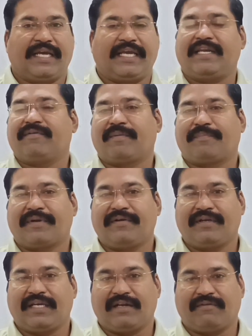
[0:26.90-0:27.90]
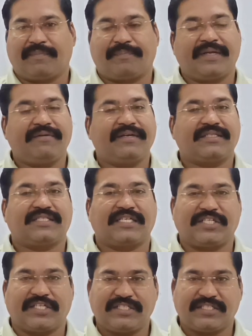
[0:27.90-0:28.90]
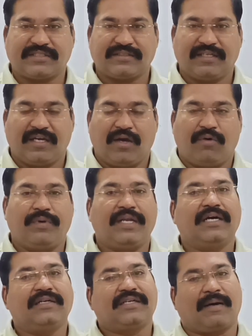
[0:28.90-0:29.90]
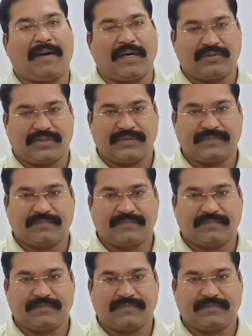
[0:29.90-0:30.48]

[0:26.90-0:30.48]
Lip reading: In our previous sessions, we learned about